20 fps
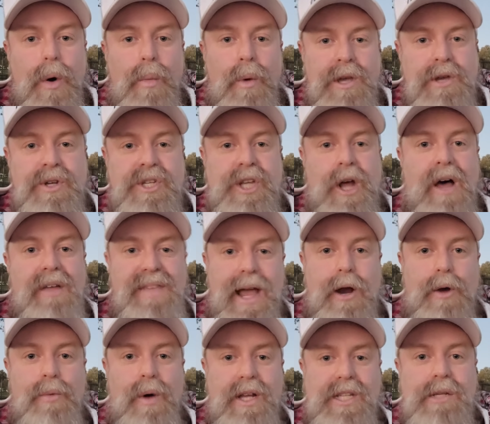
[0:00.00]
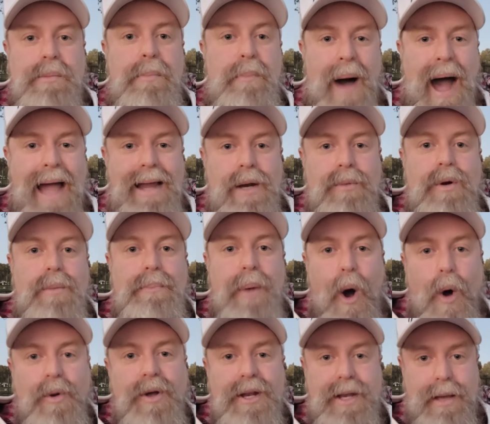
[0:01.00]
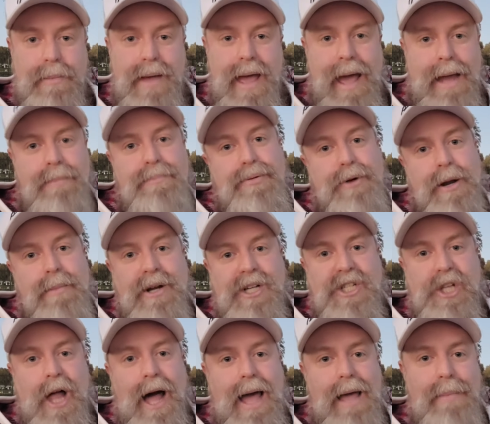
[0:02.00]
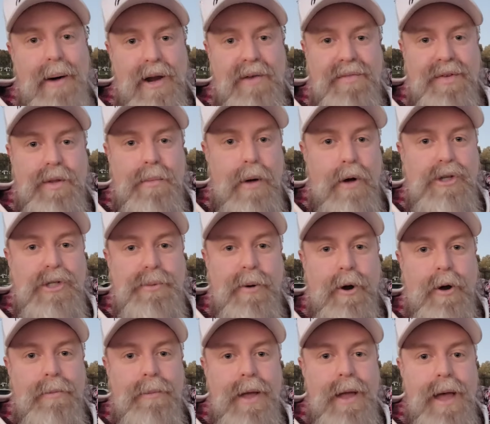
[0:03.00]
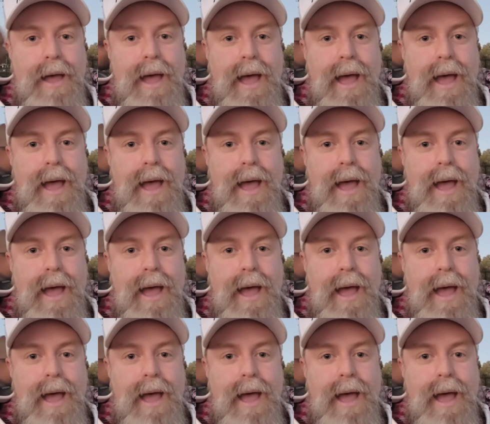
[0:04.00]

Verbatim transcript: what you saw there was Biden would poke at him and pretty much lie about him for the most part.